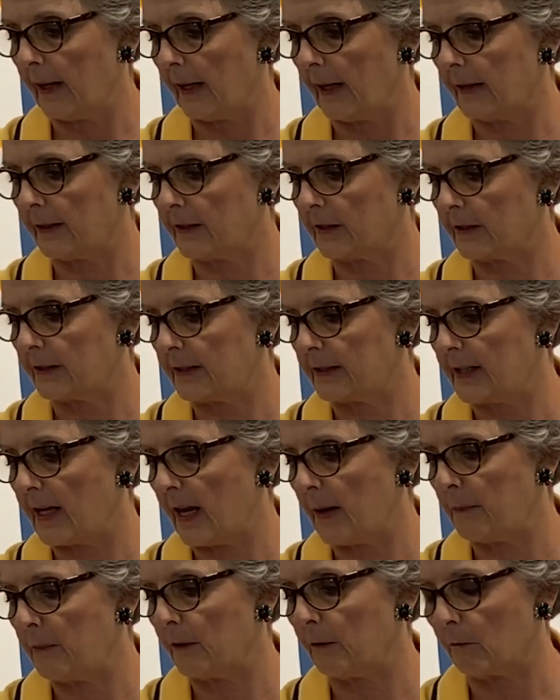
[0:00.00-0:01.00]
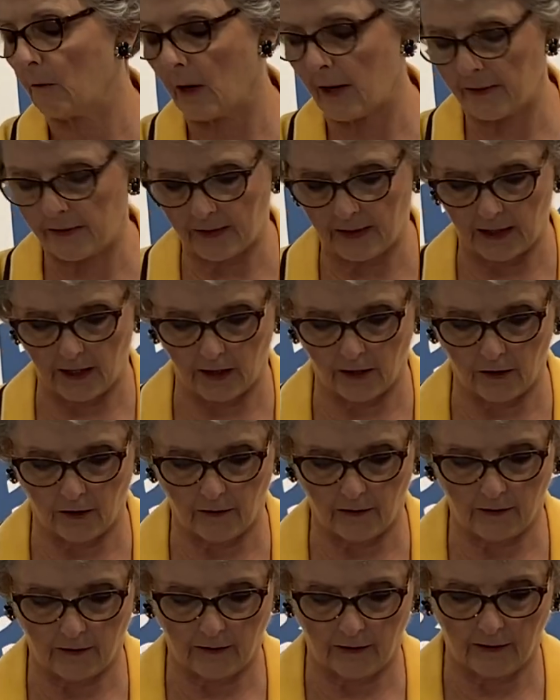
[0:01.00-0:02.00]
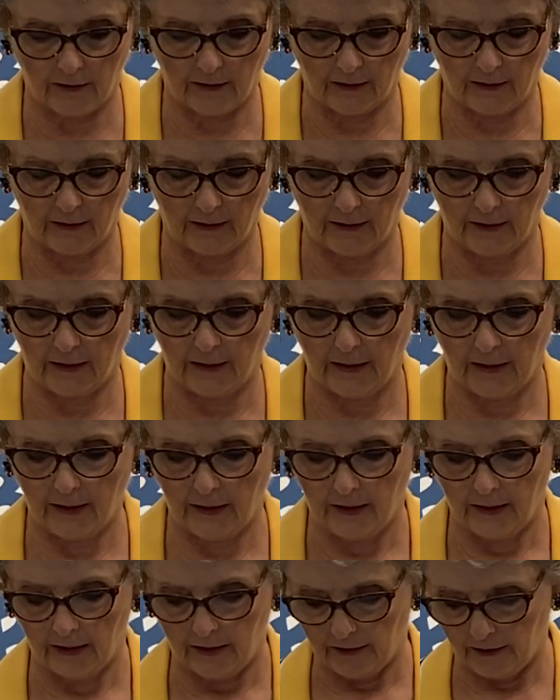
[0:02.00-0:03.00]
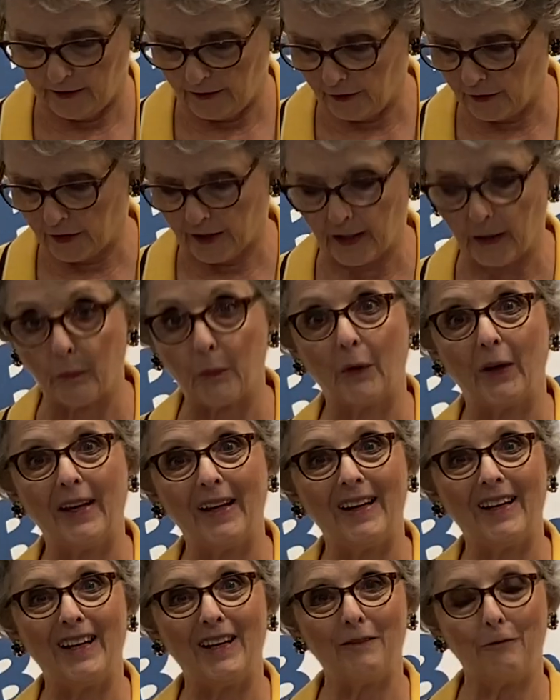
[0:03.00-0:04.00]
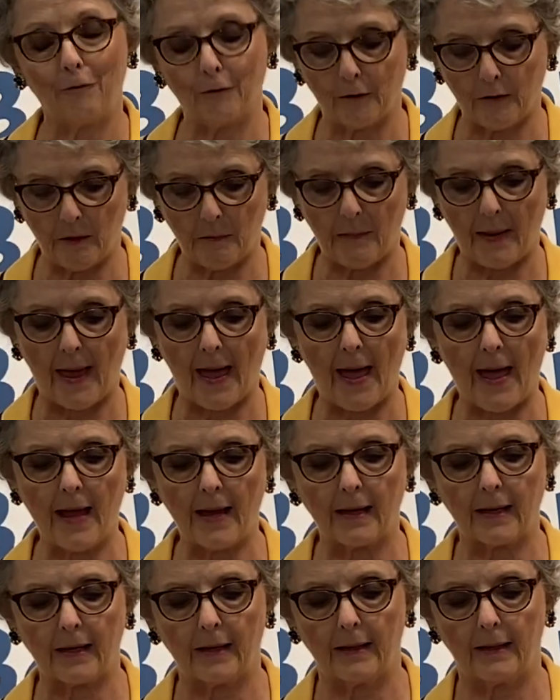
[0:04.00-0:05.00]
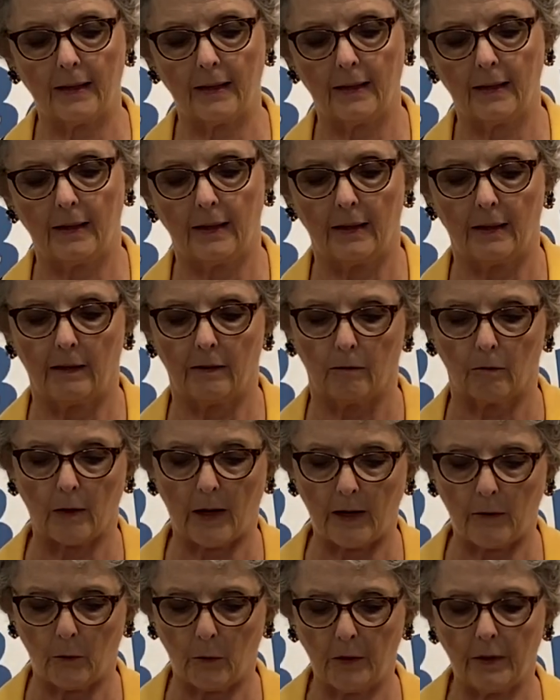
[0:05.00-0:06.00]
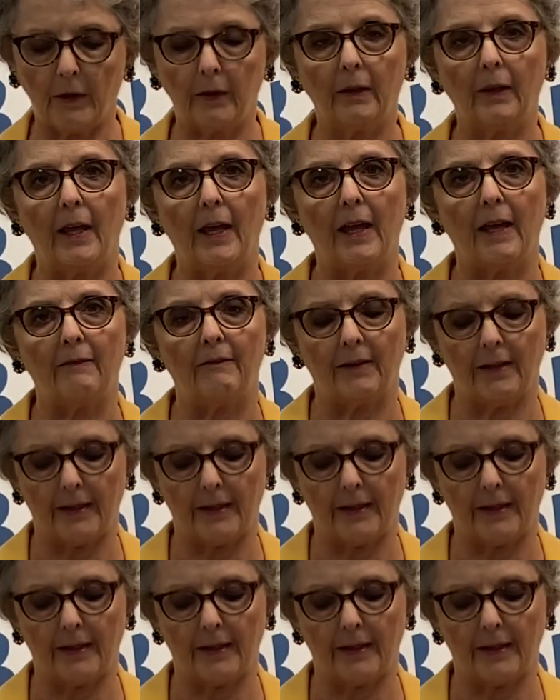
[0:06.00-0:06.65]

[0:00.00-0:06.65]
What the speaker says: and just tape it right there. Then you're gonna bring it in from the back, right where the love